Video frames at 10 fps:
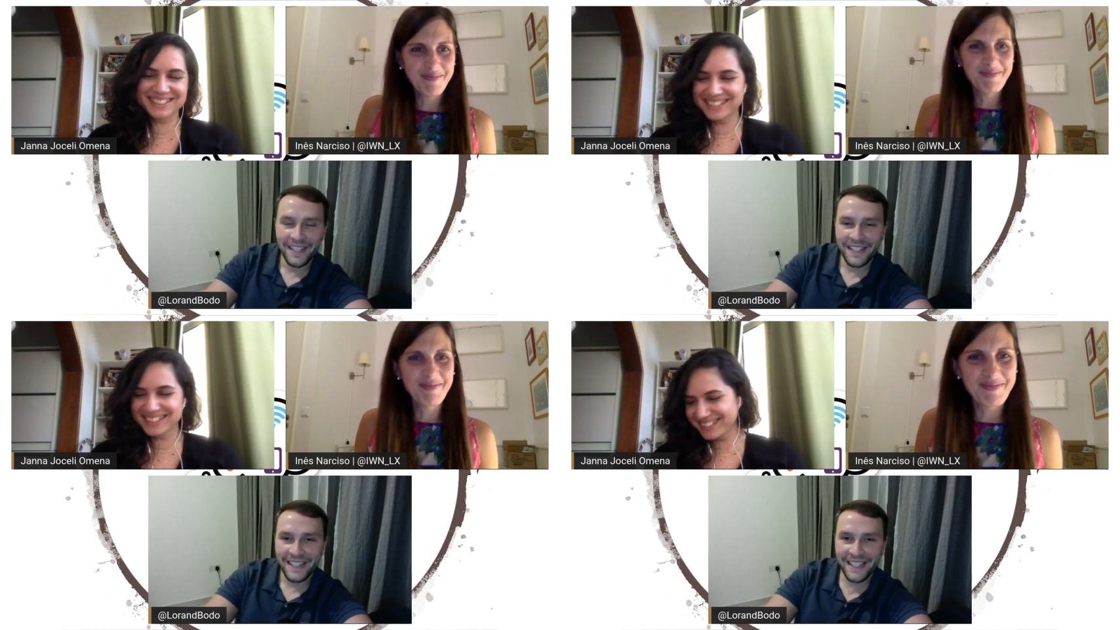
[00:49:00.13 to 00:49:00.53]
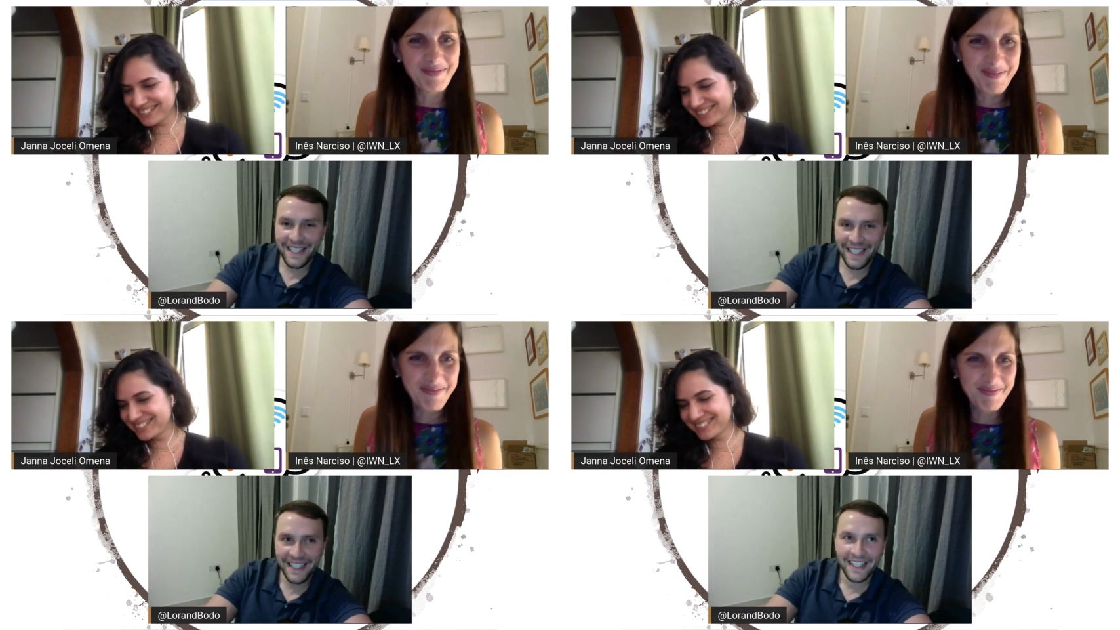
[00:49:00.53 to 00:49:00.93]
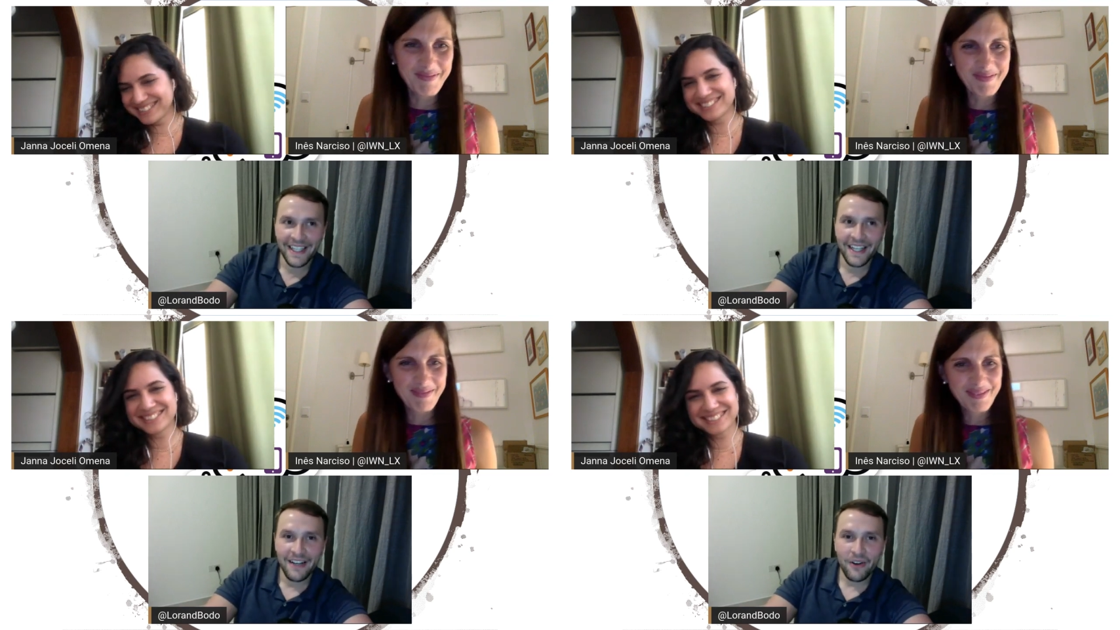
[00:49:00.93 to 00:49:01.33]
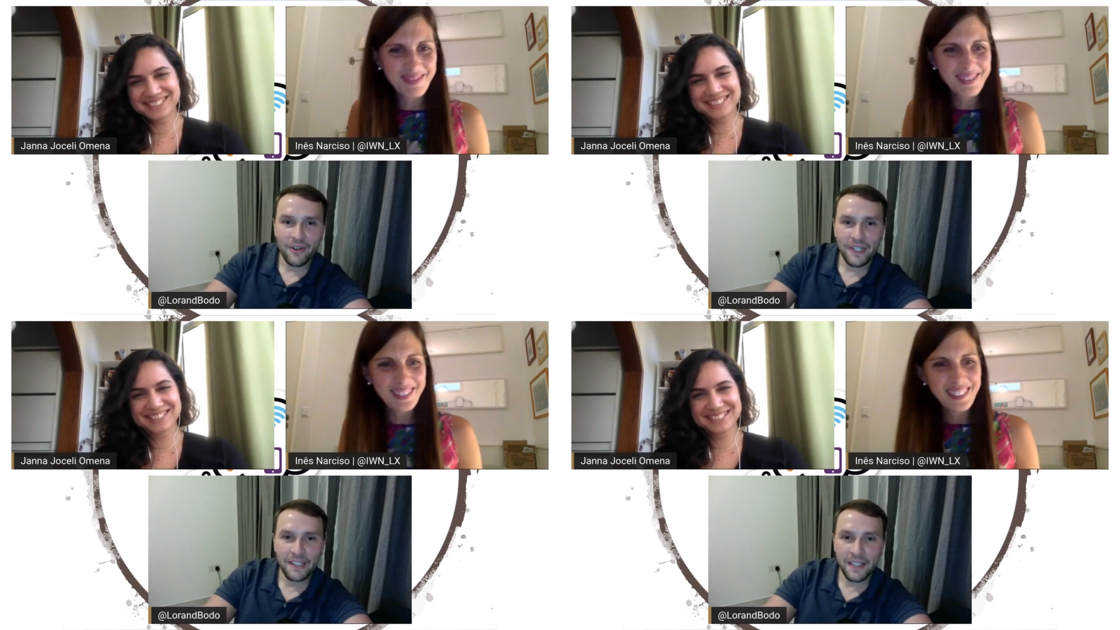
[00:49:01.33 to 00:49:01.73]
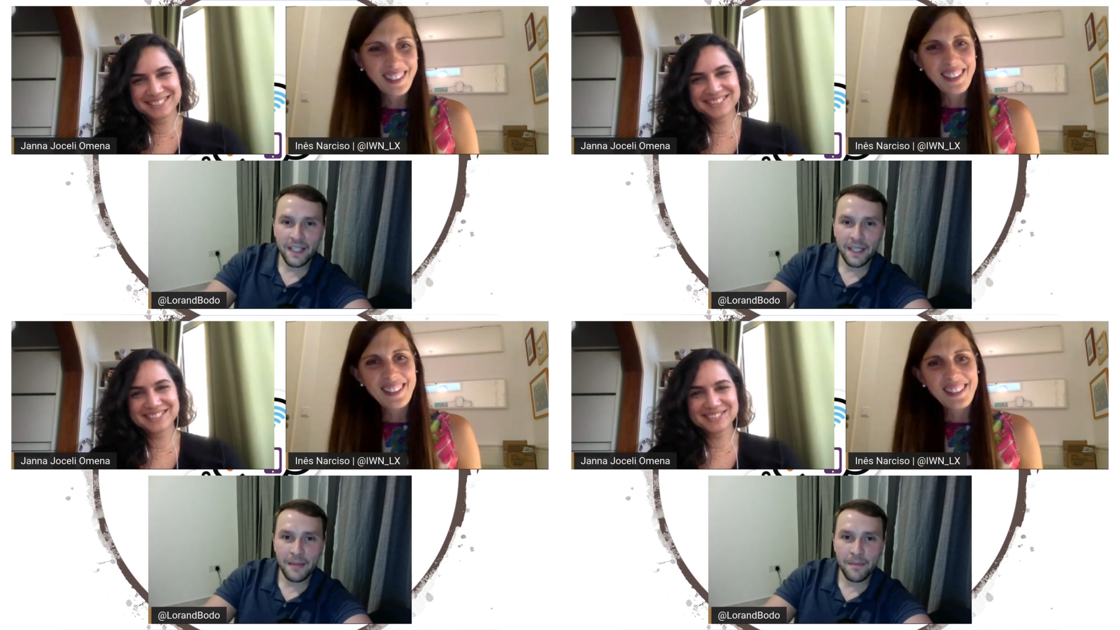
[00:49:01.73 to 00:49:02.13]
Speaker 1: yeah. All right,
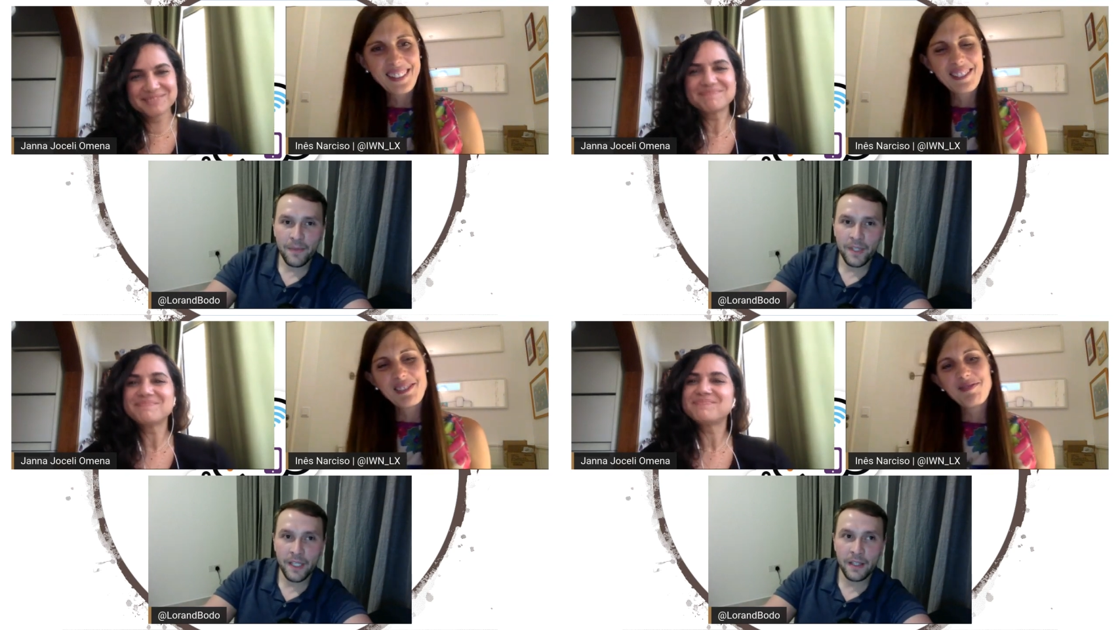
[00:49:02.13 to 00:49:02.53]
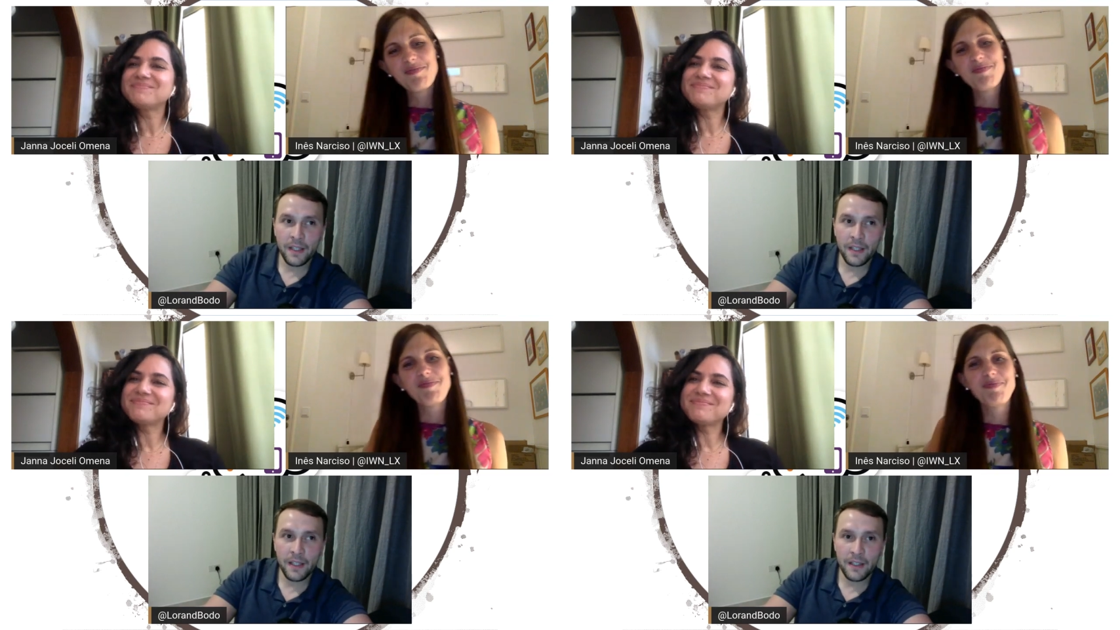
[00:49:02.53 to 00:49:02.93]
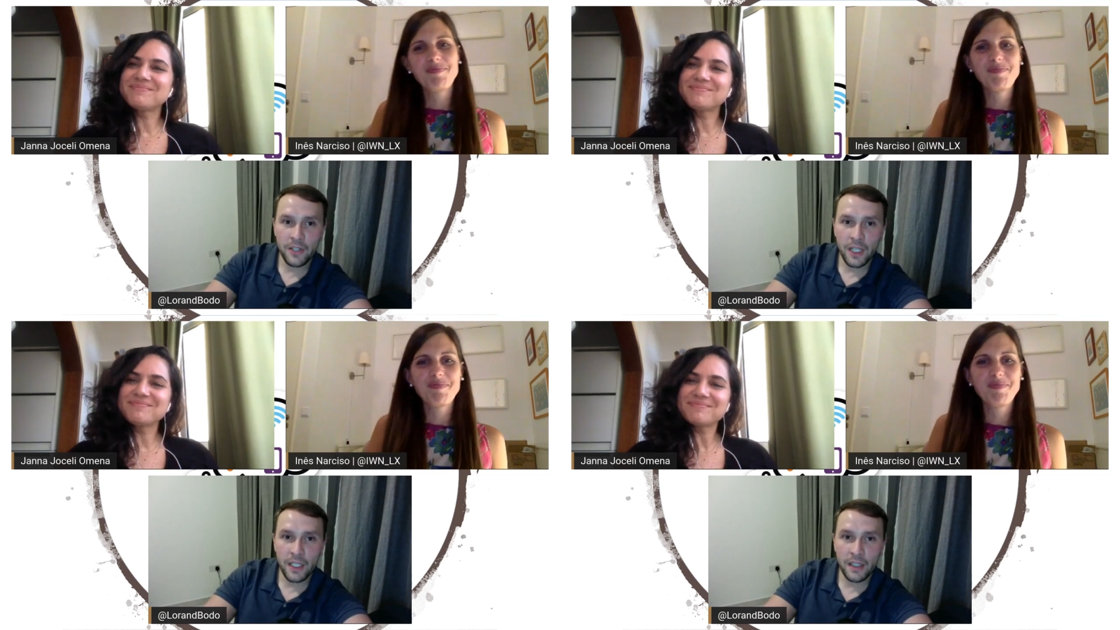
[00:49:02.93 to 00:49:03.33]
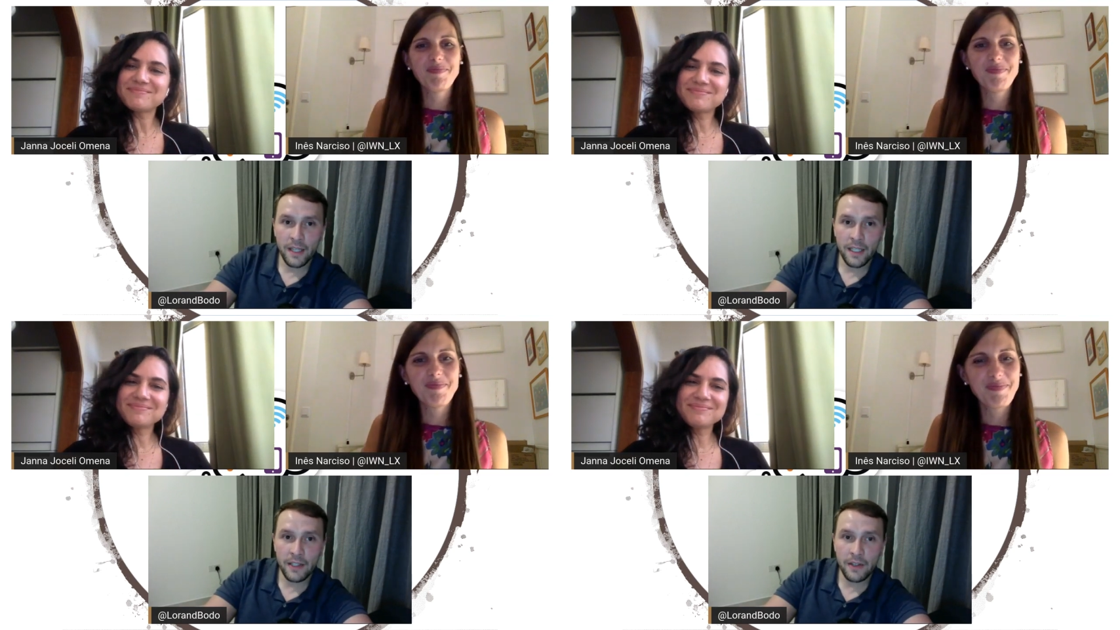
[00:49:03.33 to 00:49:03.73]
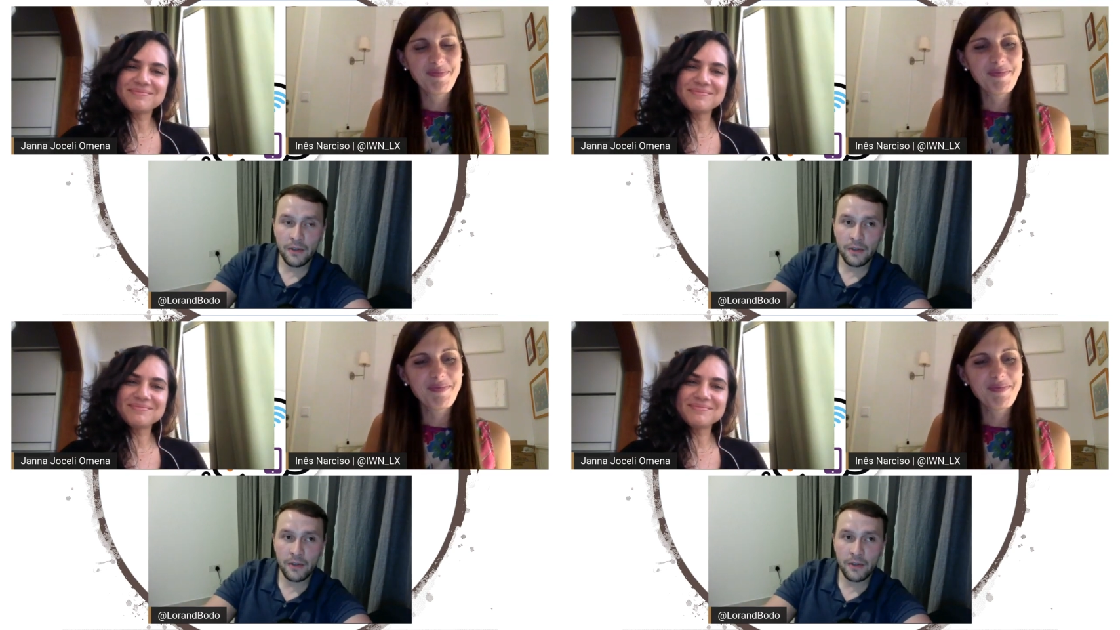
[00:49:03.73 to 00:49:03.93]
um, then, uh, Janna, thank you